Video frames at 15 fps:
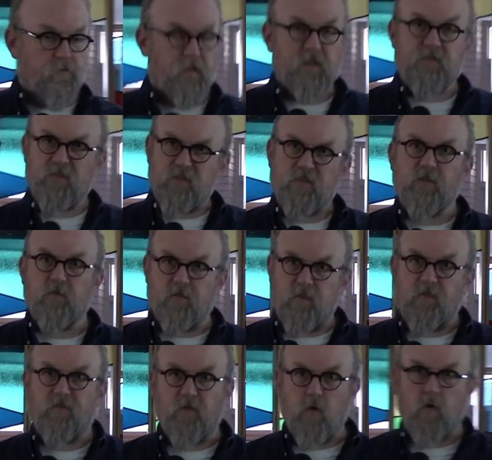is just
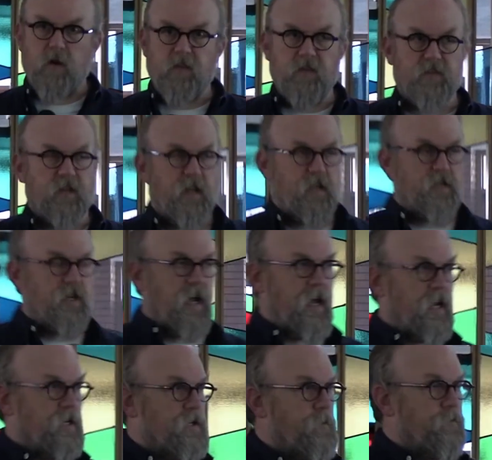the flooring that's going to
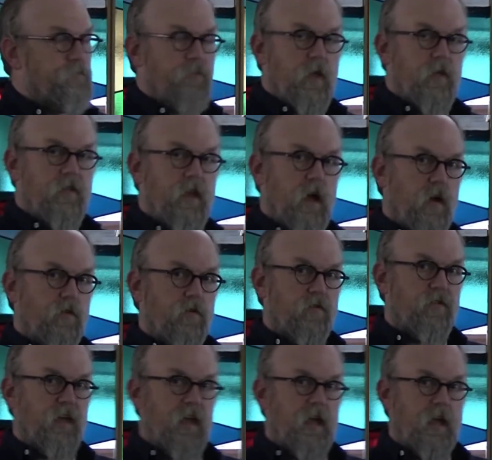change. The other
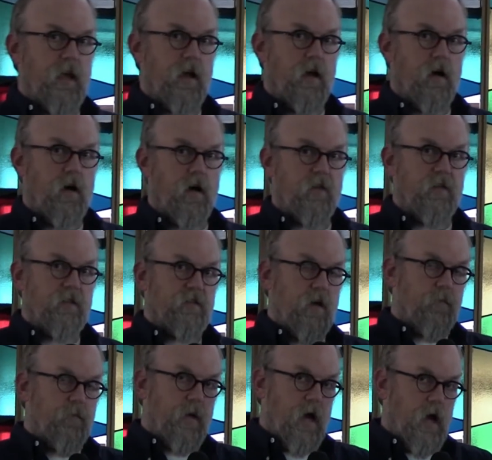thing that's
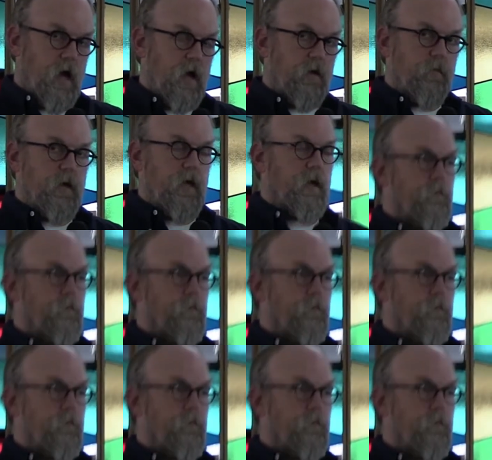up behind me